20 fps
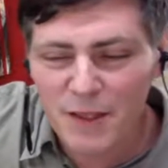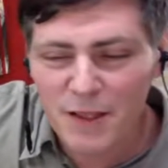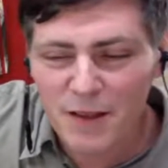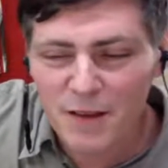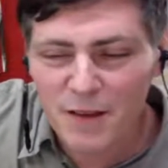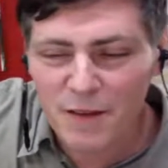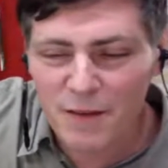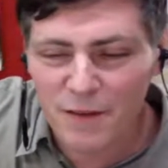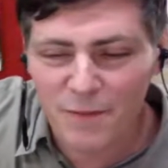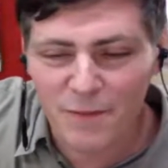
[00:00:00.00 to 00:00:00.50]

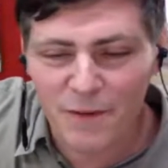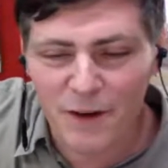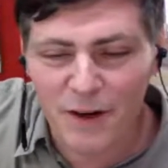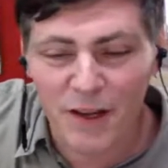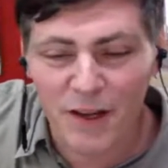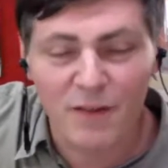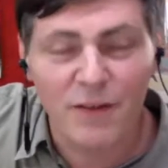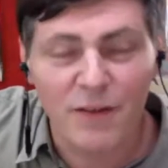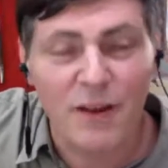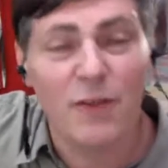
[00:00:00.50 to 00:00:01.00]
some
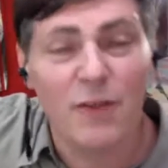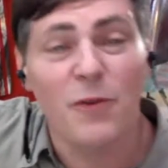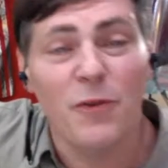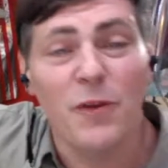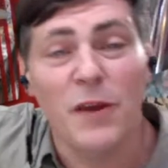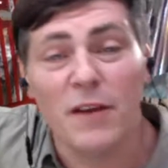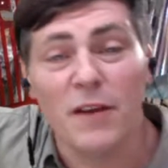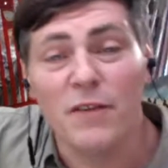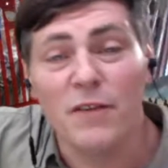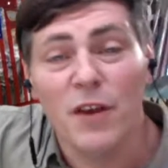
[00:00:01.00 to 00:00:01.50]
various other
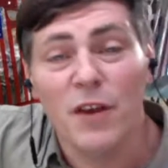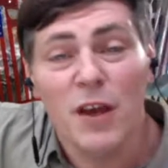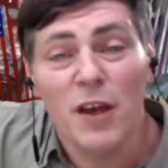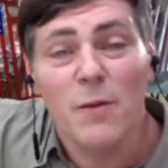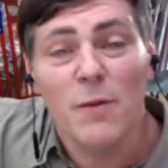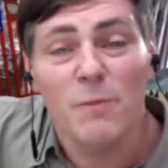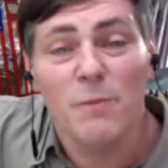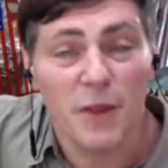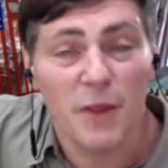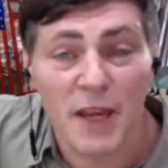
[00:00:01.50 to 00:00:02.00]
things.
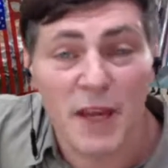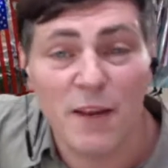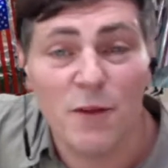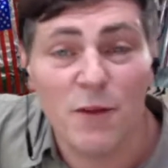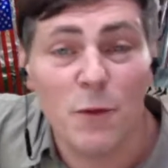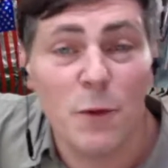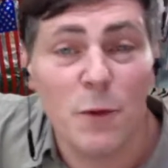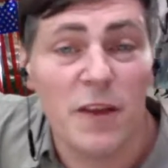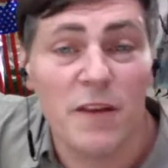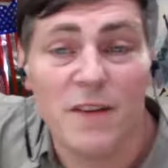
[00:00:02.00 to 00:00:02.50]
But
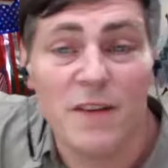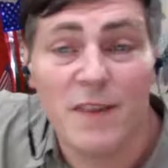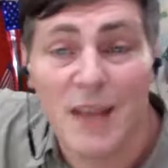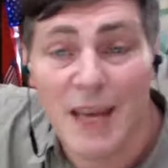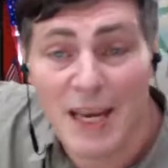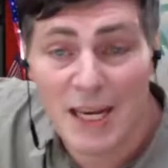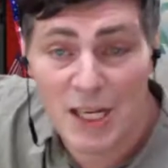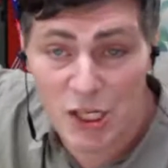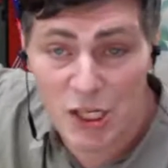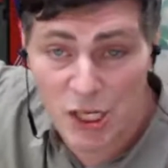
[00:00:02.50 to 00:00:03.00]
that's where the
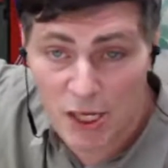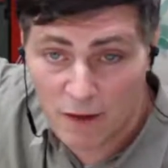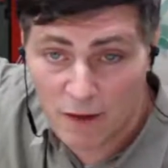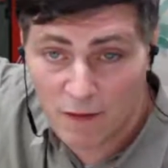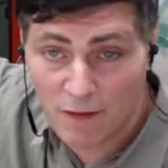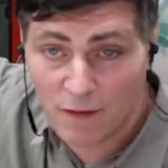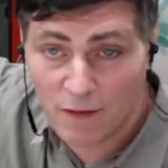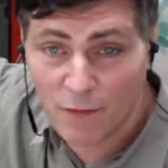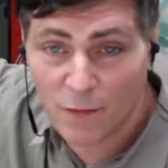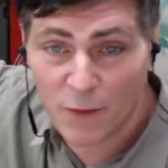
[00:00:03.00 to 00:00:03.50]
stage
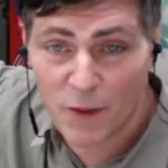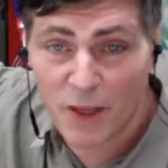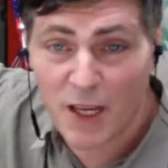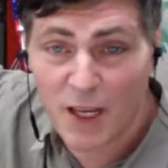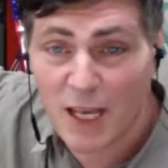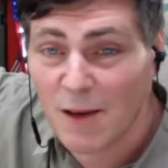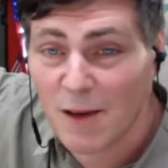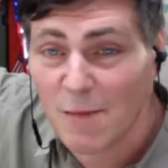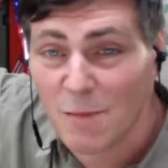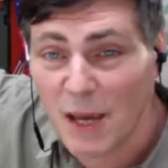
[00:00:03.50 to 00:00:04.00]
is for the
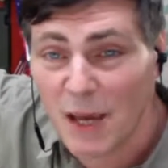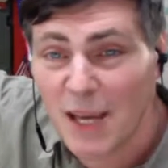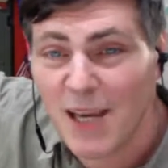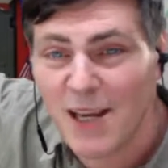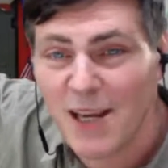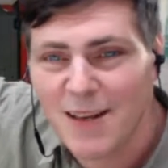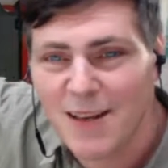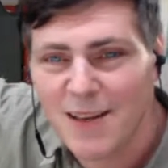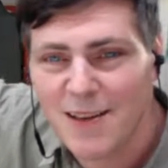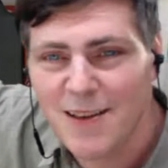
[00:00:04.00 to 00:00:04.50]

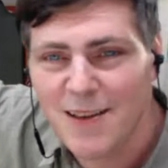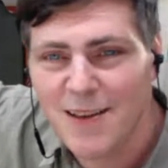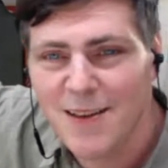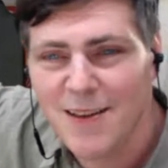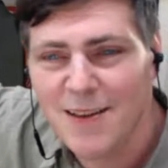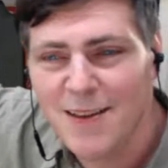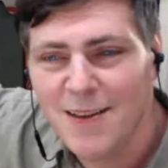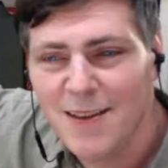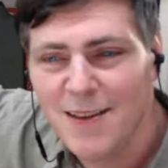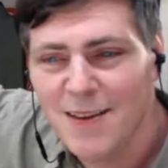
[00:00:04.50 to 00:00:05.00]
campaign.
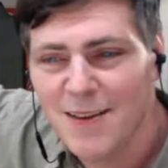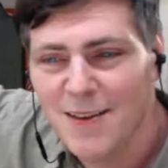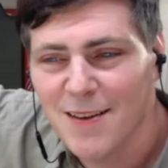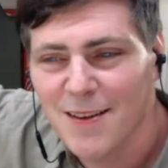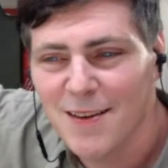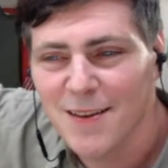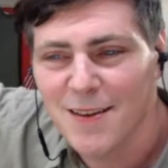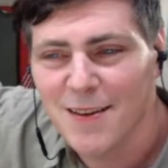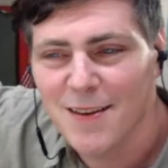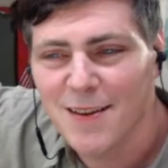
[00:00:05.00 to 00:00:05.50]

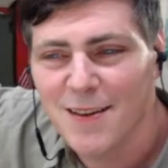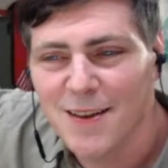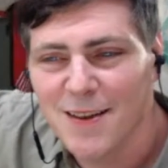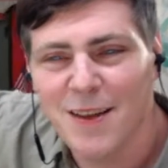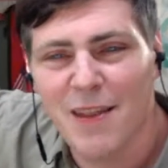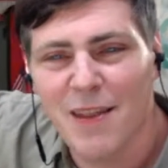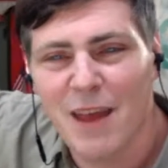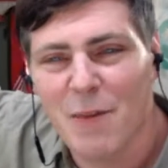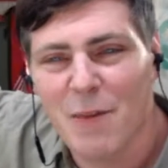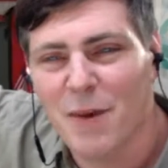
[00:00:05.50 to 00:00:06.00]

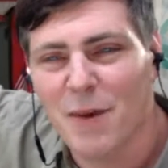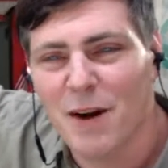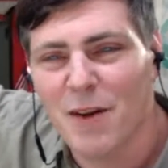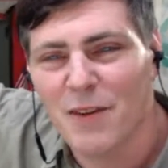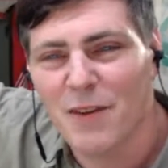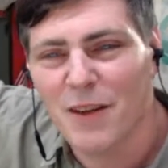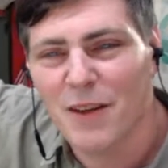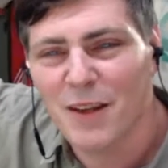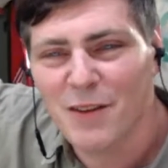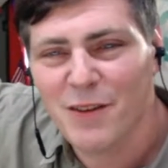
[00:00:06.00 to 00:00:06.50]
Isn't that
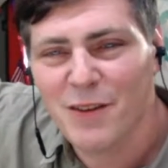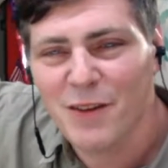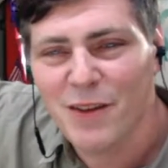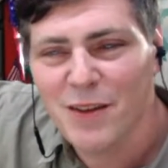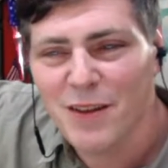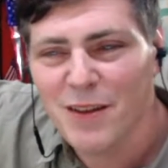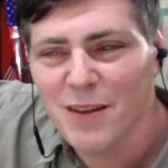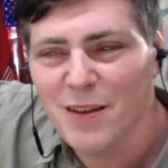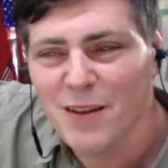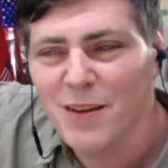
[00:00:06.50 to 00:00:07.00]
marvelous?
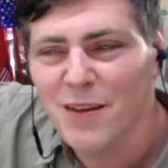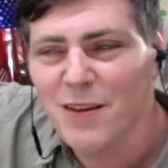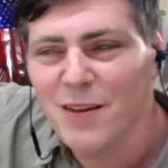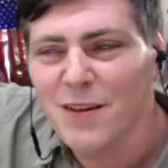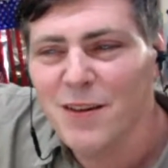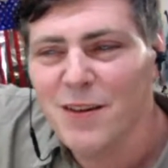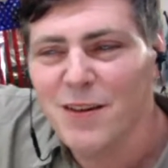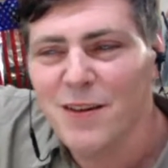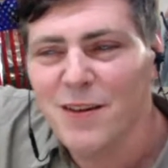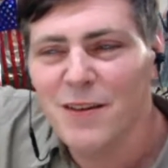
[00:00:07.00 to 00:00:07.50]

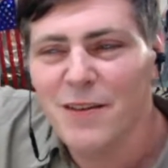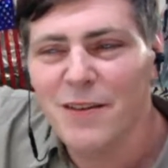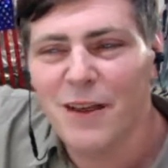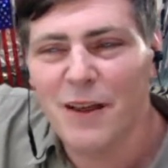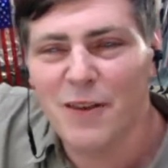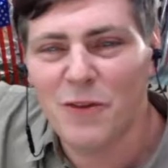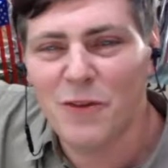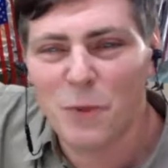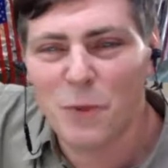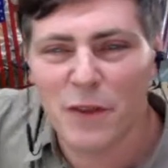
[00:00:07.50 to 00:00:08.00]

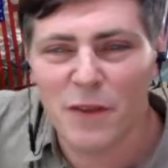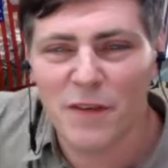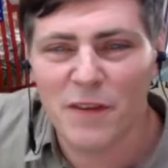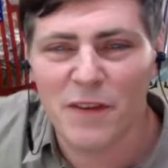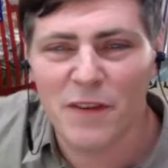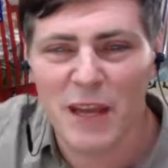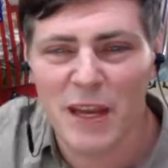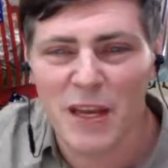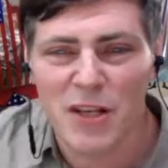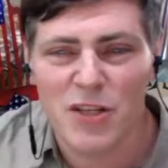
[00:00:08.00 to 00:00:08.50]
That's where the
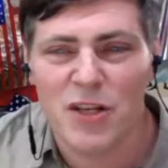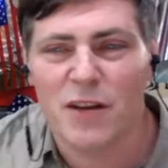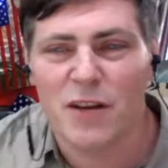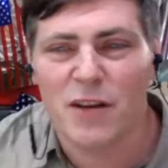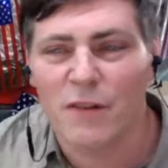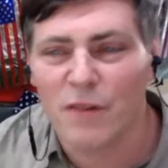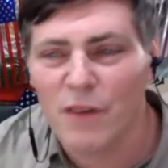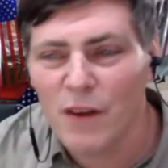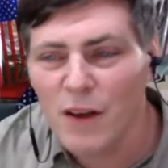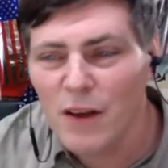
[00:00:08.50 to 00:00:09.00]
stage
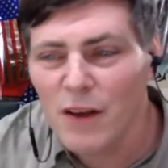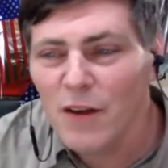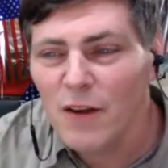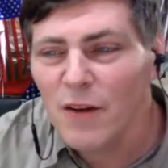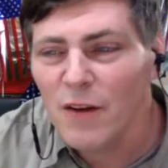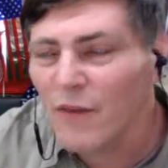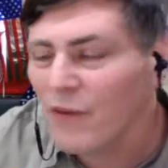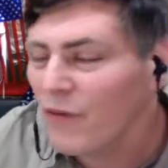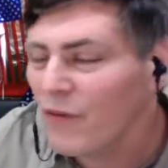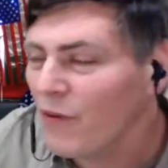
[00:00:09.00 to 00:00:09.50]
is.
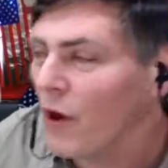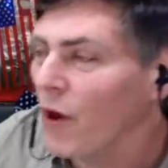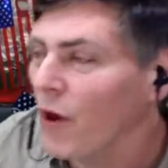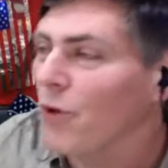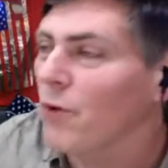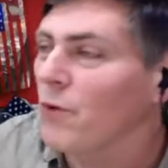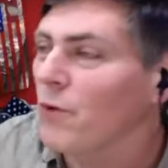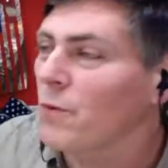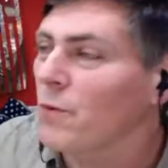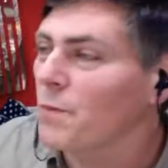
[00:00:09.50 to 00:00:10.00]

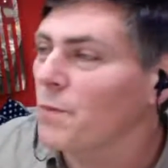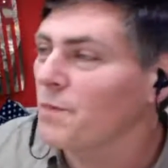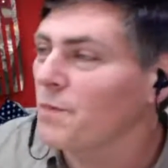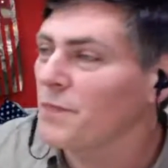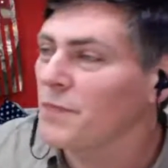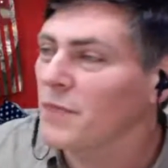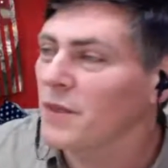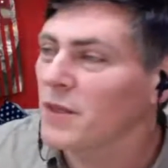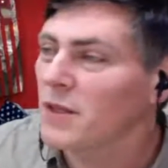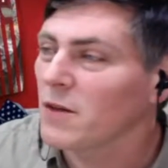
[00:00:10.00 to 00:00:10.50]
So
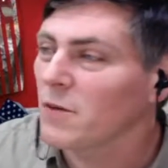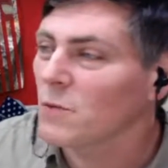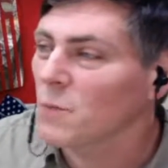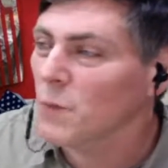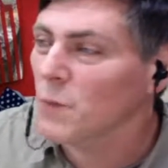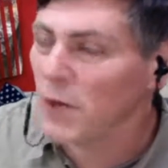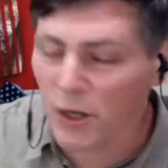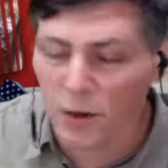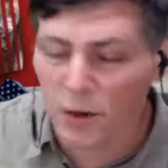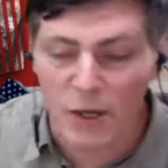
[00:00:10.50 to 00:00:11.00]

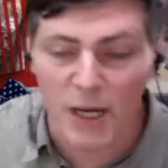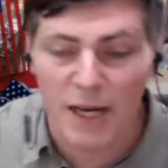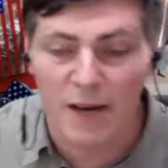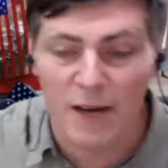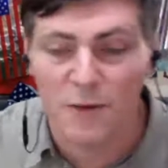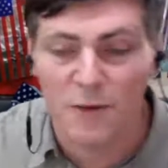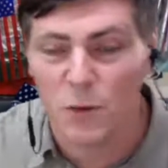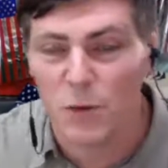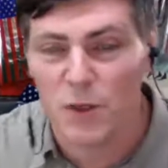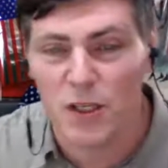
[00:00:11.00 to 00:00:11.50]
we don't
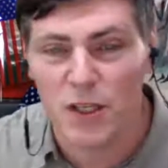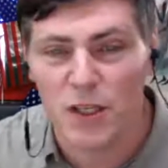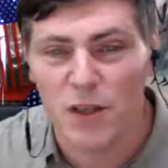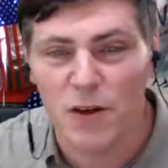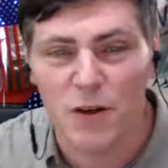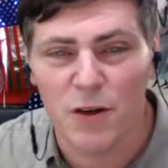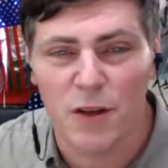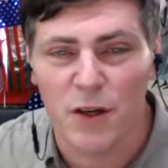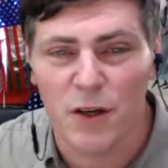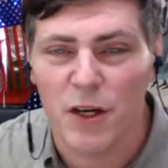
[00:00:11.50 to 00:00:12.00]
have to
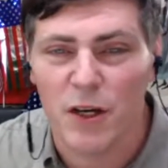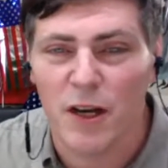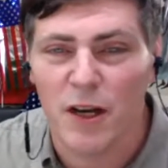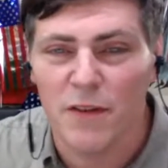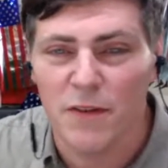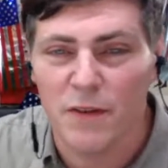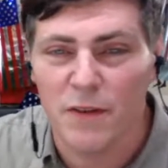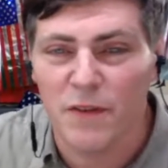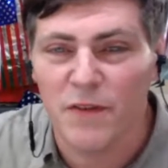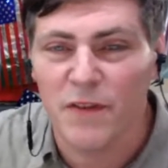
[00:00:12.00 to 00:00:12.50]
incur the
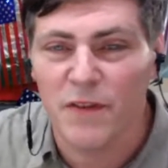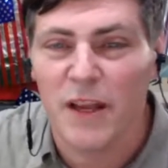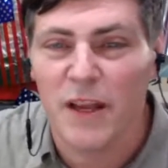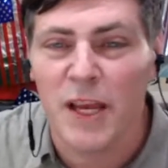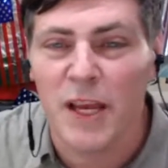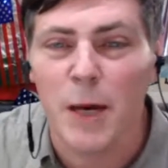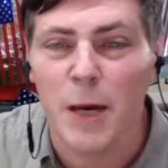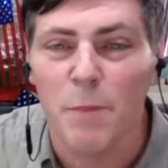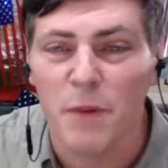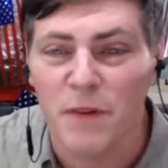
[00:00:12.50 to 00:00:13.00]
cost of setting up a